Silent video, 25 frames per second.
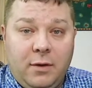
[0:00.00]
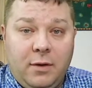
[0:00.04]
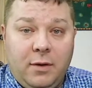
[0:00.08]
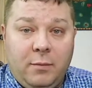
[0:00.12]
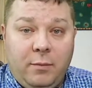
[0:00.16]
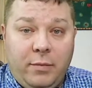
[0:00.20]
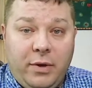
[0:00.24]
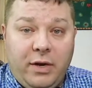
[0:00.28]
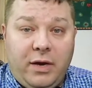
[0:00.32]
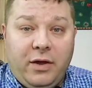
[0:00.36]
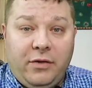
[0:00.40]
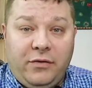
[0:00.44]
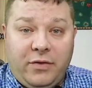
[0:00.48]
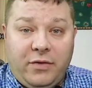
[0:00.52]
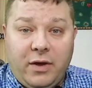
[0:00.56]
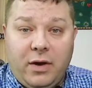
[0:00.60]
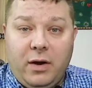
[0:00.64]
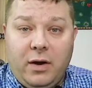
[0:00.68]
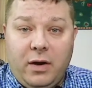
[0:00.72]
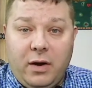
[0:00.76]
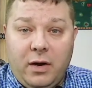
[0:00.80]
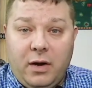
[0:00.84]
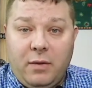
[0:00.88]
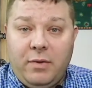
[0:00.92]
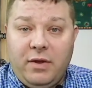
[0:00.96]
because there
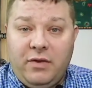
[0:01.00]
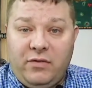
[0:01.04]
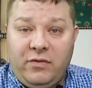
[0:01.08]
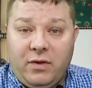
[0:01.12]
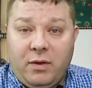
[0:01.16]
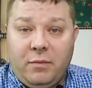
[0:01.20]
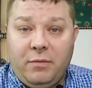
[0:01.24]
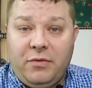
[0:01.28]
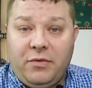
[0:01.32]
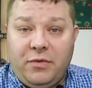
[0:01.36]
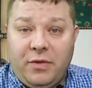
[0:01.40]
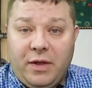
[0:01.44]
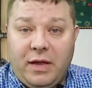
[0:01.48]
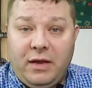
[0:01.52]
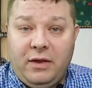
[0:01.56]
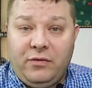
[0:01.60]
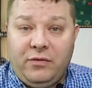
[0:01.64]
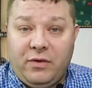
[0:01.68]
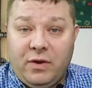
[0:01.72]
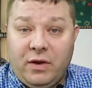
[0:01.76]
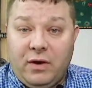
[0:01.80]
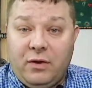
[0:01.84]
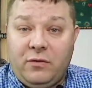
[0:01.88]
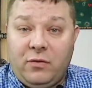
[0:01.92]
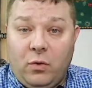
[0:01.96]
are going to be some things
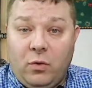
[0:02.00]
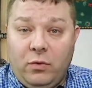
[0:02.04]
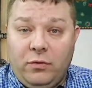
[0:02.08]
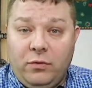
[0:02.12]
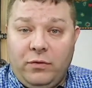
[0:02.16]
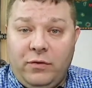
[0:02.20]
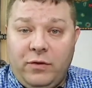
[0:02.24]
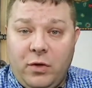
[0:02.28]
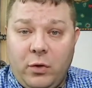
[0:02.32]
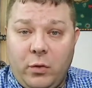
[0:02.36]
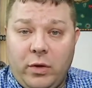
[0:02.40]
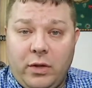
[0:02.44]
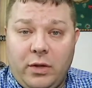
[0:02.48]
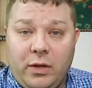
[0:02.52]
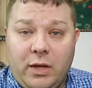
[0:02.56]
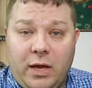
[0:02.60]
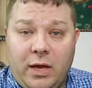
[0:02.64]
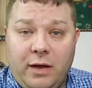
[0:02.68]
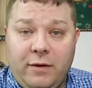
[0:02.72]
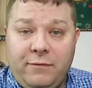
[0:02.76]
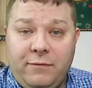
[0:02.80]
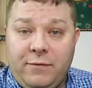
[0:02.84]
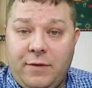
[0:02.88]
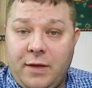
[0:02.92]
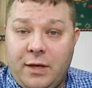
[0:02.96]
that are told to you in
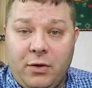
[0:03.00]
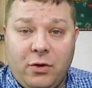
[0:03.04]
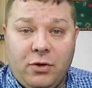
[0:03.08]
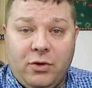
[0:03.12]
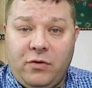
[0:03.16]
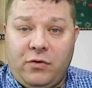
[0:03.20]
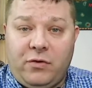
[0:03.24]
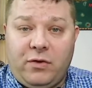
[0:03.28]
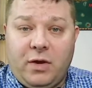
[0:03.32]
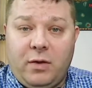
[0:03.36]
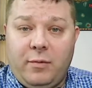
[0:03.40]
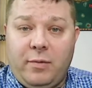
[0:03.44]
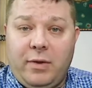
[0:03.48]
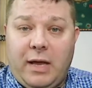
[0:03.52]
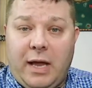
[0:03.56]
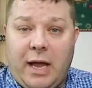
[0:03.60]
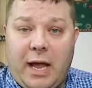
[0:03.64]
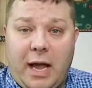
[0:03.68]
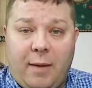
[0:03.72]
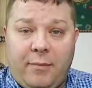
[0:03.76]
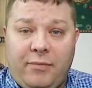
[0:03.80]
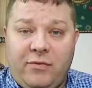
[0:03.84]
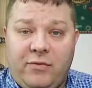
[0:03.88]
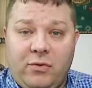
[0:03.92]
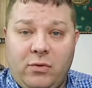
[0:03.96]
life that you're just going to be
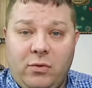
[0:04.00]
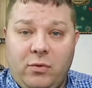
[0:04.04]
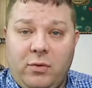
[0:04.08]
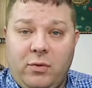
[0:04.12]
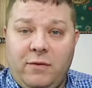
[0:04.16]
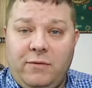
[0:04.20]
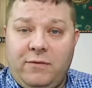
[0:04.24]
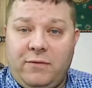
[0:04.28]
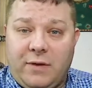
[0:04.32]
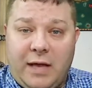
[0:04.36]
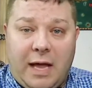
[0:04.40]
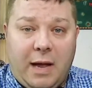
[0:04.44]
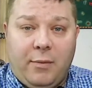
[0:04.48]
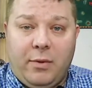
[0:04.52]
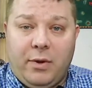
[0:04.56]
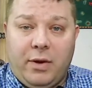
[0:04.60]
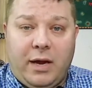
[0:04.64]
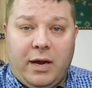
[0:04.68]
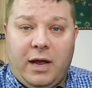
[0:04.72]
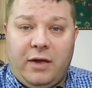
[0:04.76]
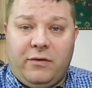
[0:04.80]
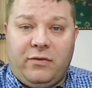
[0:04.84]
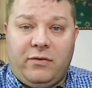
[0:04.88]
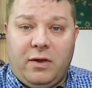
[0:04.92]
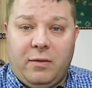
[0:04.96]
absolutely
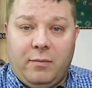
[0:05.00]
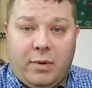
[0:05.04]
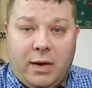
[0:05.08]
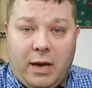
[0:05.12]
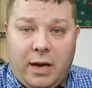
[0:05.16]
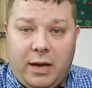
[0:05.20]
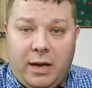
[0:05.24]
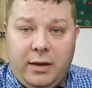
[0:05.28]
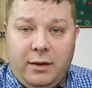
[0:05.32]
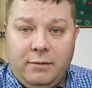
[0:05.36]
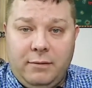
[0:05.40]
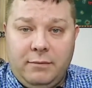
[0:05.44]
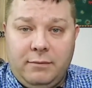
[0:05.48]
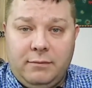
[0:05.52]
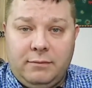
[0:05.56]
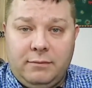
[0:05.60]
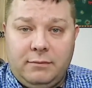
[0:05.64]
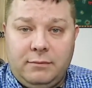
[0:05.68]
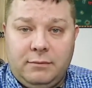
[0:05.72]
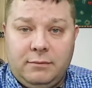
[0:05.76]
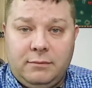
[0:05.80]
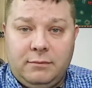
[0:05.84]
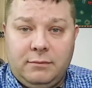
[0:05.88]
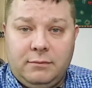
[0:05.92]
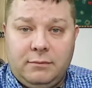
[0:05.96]
flabbergasted by.
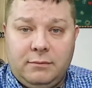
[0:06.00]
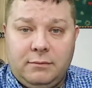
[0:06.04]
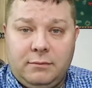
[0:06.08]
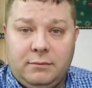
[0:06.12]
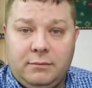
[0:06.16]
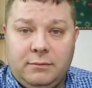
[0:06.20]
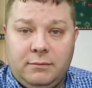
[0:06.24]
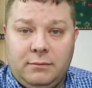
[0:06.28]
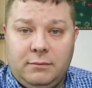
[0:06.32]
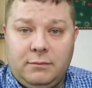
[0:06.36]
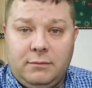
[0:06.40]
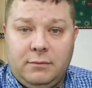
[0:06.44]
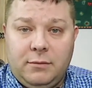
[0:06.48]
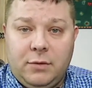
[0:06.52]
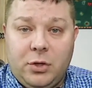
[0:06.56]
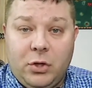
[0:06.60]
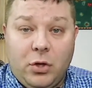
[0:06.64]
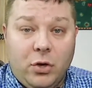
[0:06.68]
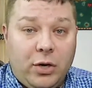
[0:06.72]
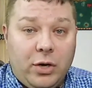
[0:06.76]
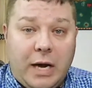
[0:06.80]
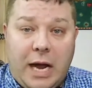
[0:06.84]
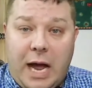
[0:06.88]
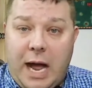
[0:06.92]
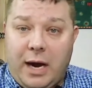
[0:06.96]

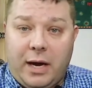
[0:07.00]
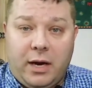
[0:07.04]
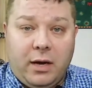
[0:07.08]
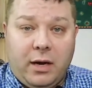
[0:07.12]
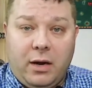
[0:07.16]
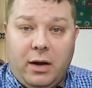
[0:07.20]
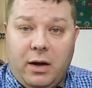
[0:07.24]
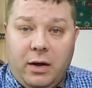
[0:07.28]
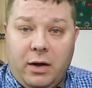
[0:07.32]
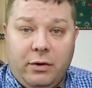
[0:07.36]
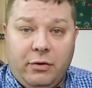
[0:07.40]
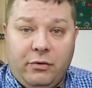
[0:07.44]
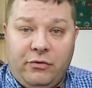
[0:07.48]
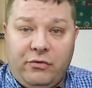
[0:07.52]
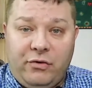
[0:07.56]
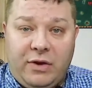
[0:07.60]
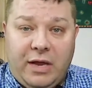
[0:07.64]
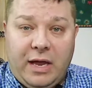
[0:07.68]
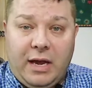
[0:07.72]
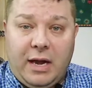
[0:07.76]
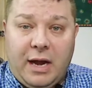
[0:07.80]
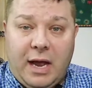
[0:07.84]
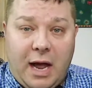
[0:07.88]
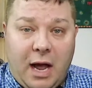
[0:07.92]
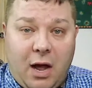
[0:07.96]
You're not going to
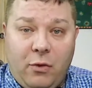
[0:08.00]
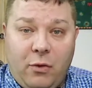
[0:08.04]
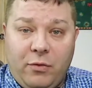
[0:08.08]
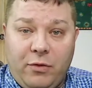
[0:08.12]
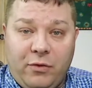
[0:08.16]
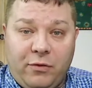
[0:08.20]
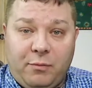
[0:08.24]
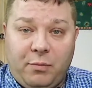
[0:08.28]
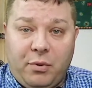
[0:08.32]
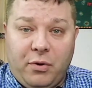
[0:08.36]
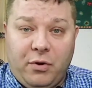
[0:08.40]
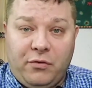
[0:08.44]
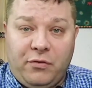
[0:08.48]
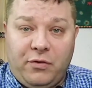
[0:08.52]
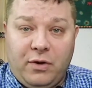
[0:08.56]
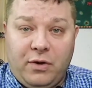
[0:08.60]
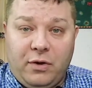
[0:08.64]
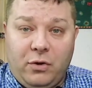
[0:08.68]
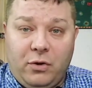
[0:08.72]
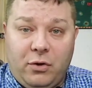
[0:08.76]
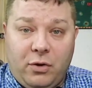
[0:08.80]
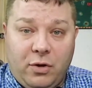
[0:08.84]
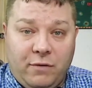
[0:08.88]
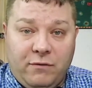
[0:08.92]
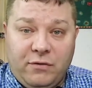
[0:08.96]
understand how this
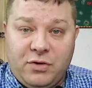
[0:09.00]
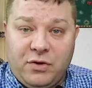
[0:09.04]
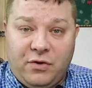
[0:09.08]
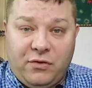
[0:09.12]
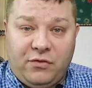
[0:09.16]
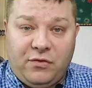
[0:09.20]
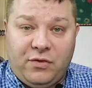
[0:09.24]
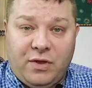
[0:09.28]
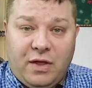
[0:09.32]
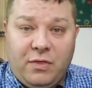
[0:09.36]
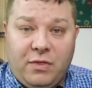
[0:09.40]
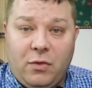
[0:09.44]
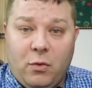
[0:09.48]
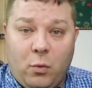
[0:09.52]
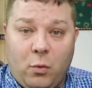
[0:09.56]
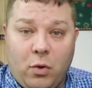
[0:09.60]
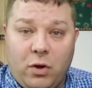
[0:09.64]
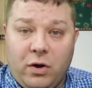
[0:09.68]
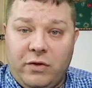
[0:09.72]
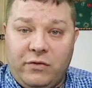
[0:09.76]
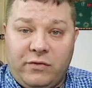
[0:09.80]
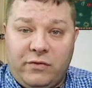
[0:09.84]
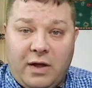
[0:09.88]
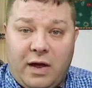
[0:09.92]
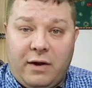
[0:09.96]
person could have just said the
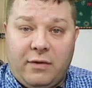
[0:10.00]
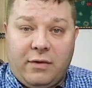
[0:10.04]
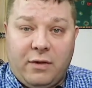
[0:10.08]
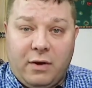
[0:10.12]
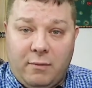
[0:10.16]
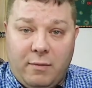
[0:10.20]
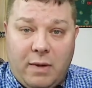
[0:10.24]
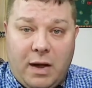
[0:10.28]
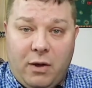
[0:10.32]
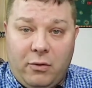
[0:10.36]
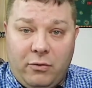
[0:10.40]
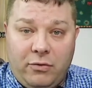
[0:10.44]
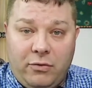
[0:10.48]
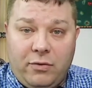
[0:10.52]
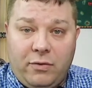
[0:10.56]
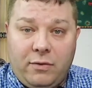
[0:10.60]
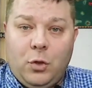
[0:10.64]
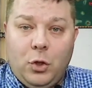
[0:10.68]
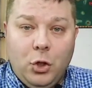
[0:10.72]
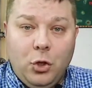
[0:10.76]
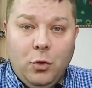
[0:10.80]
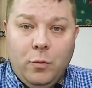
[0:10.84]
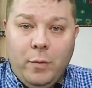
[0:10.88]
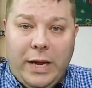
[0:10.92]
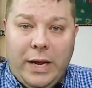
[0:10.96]
words out of their mouth.
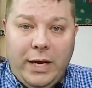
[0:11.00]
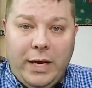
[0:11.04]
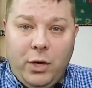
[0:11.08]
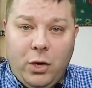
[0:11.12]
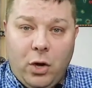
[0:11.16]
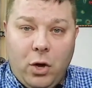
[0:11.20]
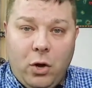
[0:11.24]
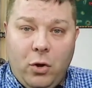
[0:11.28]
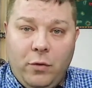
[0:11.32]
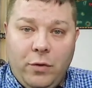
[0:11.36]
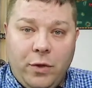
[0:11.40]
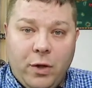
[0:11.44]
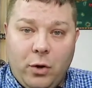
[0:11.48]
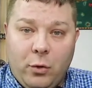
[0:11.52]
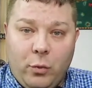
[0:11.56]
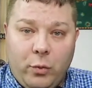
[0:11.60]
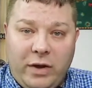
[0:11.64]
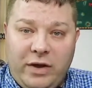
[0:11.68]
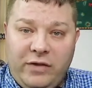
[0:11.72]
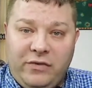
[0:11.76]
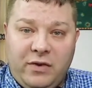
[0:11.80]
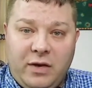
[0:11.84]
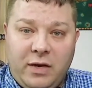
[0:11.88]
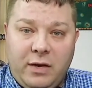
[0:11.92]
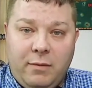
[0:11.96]
You may know their
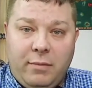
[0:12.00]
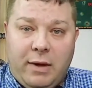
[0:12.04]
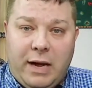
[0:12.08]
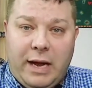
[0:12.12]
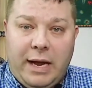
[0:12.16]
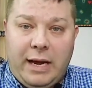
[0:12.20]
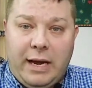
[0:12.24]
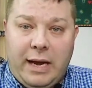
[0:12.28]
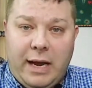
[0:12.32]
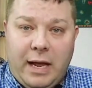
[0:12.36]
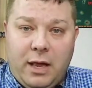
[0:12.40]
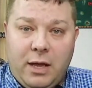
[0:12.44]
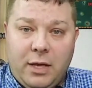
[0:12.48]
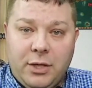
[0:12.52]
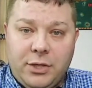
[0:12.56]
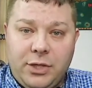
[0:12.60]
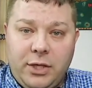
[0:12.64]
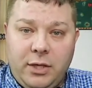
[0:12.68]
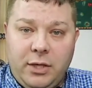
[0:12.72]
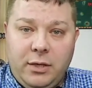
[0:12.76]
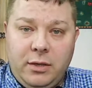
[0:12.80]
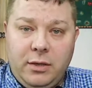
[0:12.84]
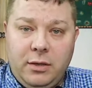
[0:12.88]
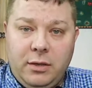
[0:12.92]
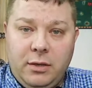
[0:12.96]
reasoning by
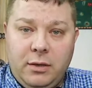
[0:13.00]
analogy.